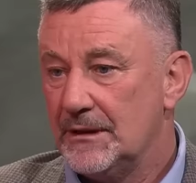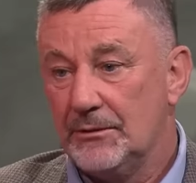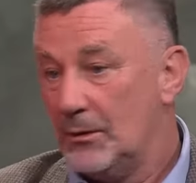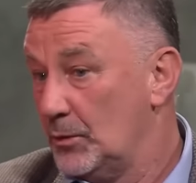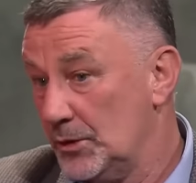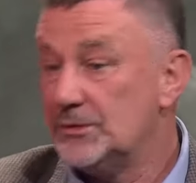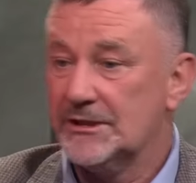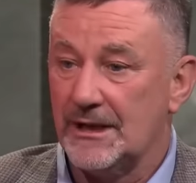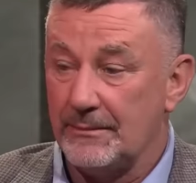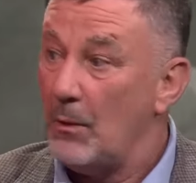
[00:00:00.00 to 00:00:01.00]
And I want you
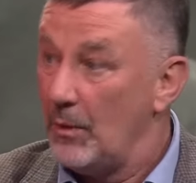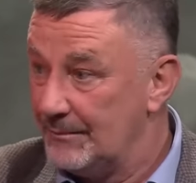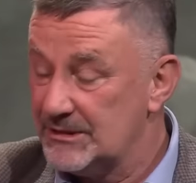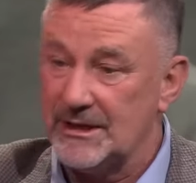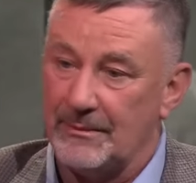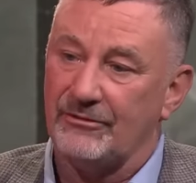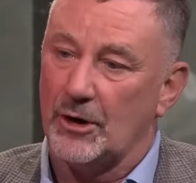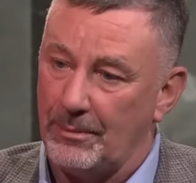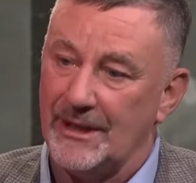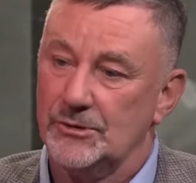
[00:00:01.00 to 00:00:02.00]
to tell me. I want him to tell me I've
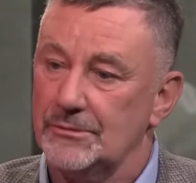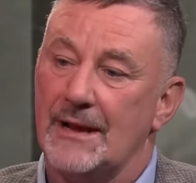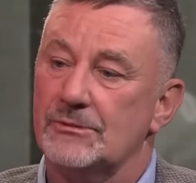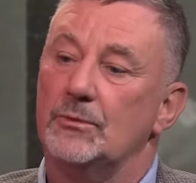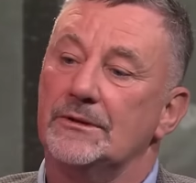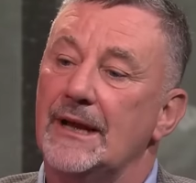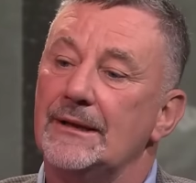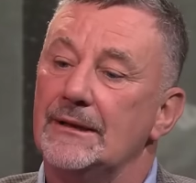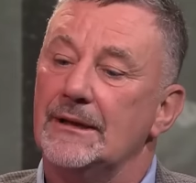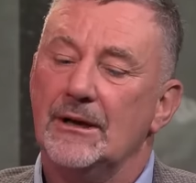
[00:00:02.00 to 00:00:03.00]
got to play two games in one day.
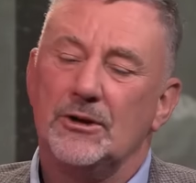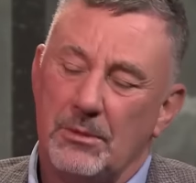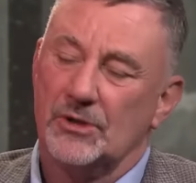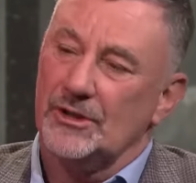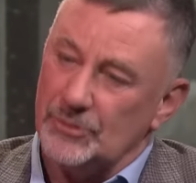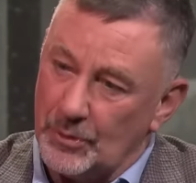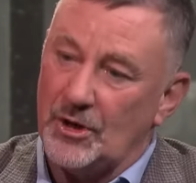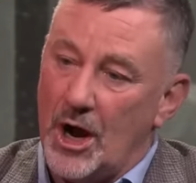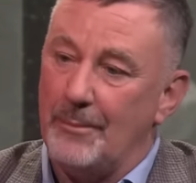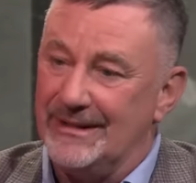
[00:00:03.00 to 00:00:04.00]
Come on, so
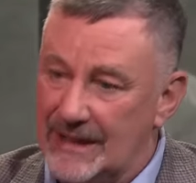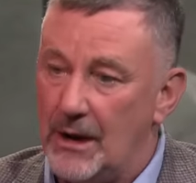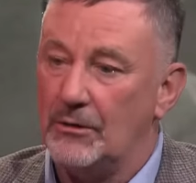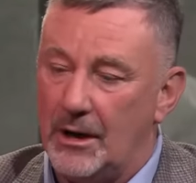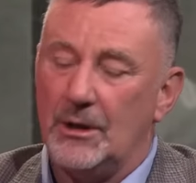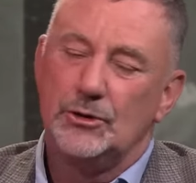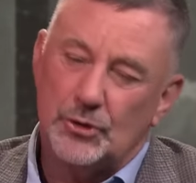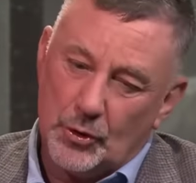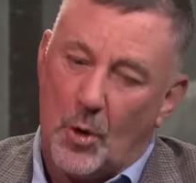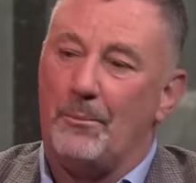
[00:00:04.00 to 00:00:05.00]
calm me down.
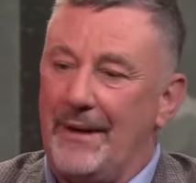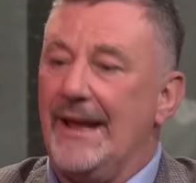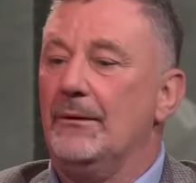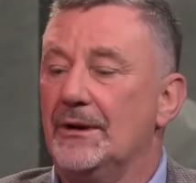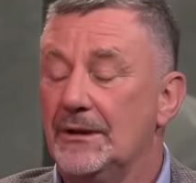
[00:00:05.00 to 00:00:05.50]
Just go and play.